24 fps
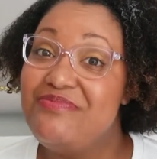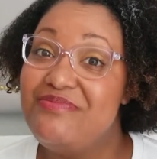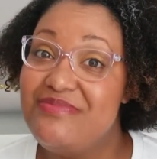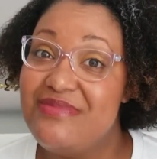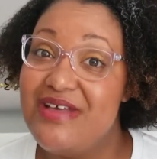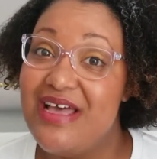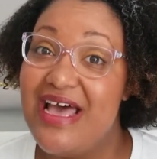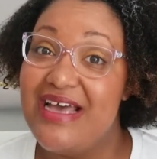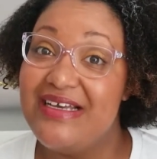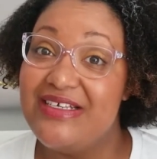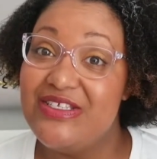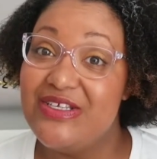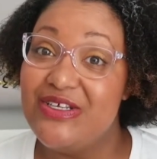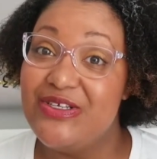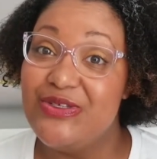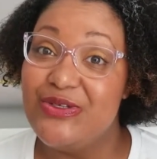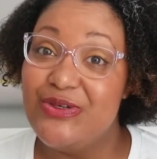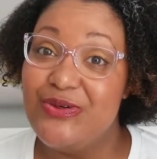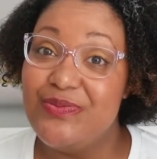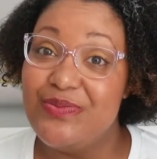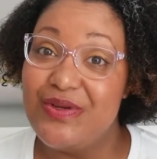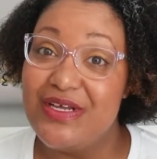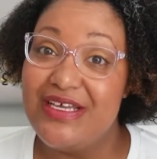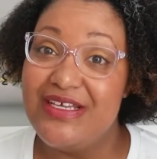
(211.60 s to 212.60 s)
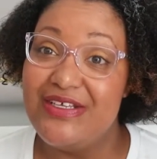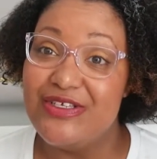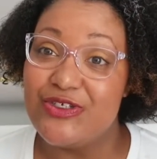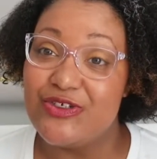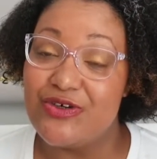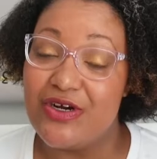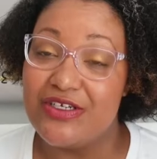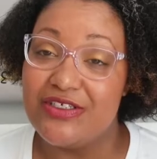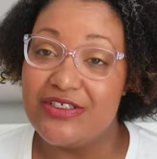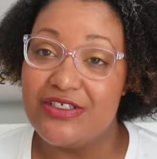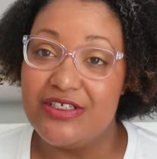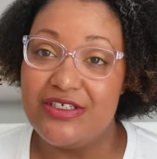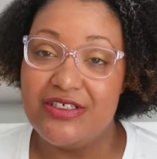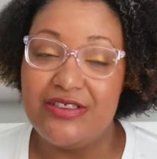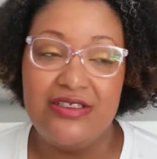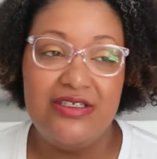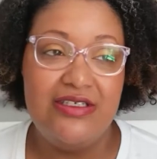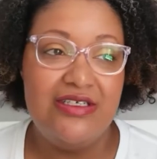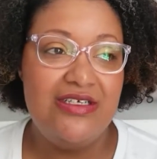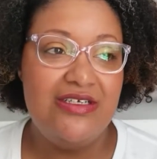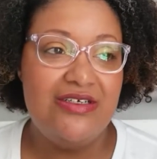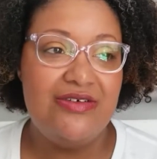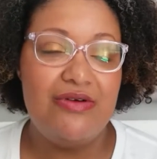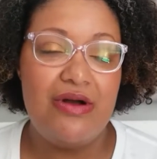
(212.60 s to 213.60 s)
ex Zumba instructor,
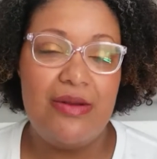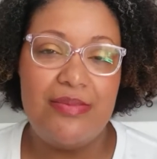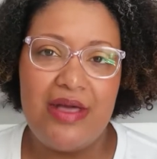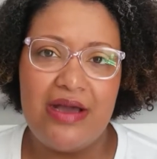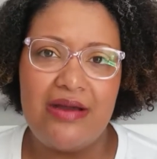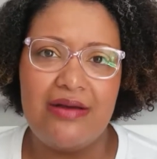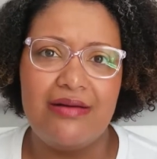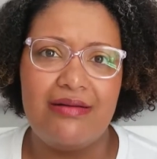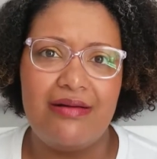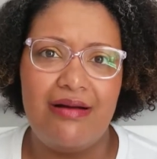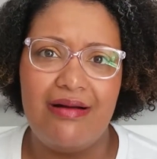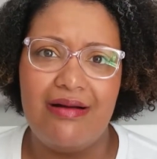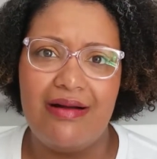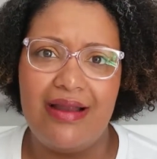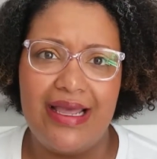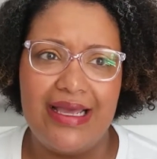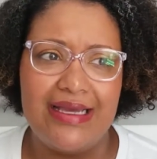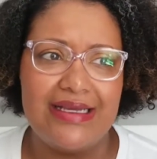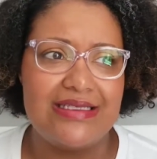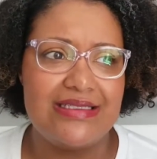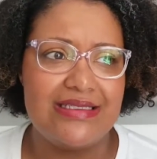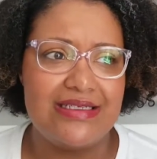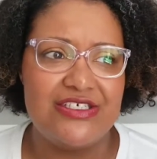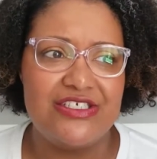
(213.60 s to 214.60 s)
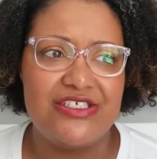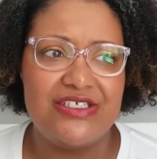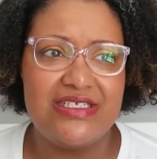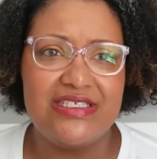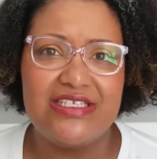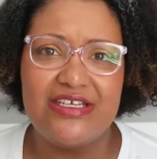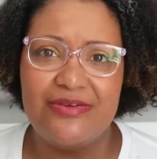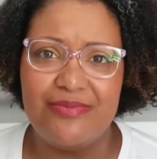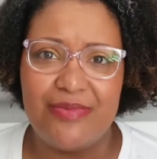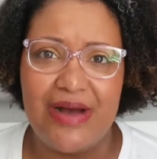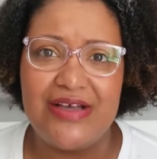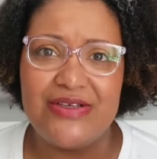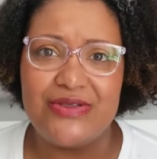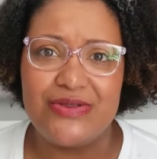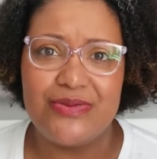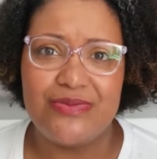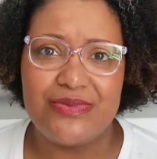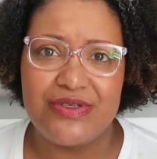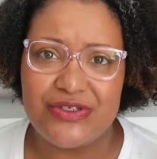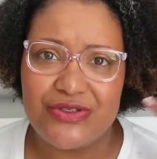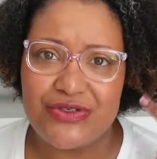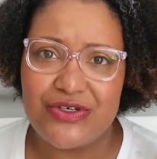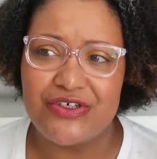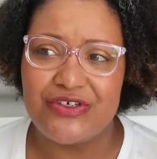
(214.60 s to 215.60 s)
well, I'm not gonna call her ex because she's still my Zumba
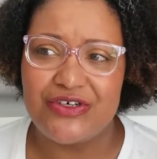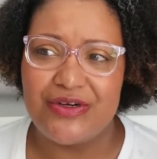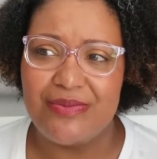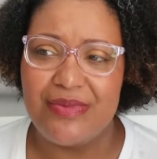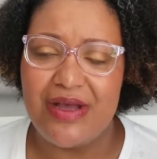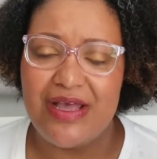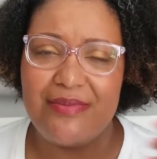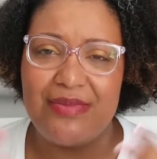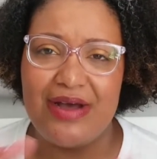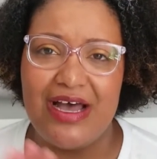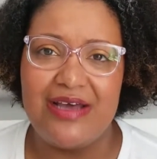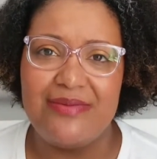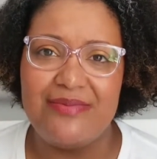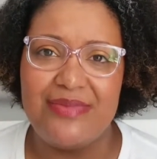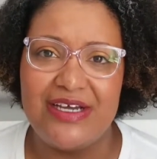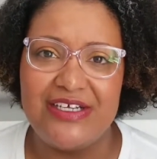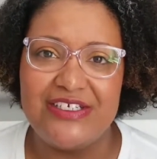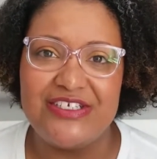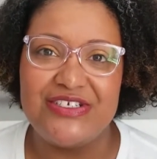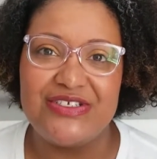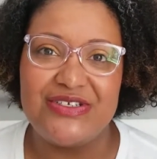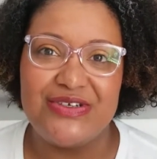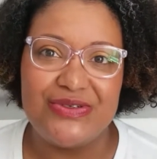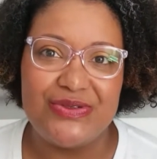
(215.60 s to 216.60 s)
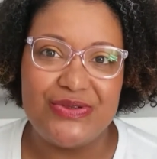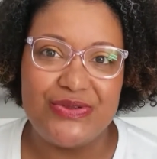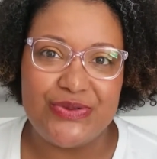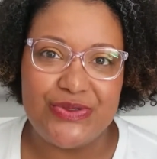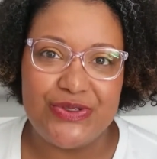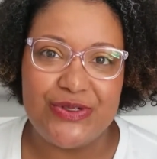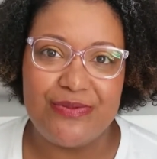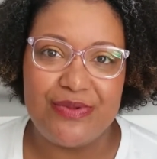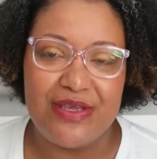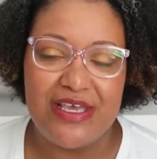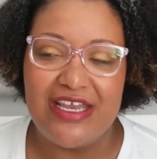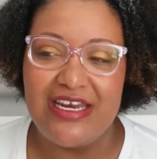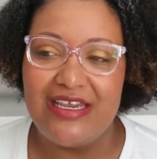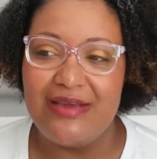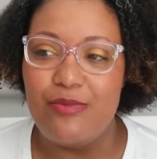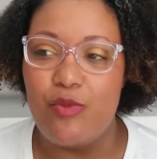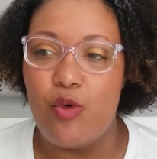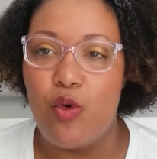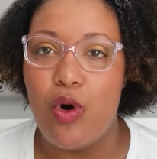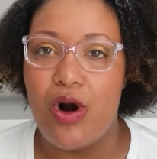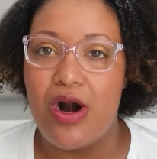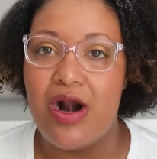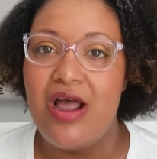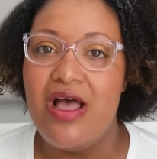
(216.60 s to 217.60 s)
instructor in my mind, but I just don't do Zumba
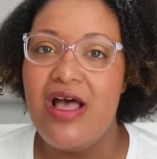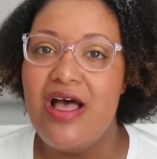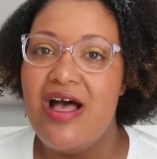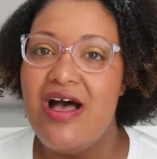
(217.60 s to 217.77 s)
anymore.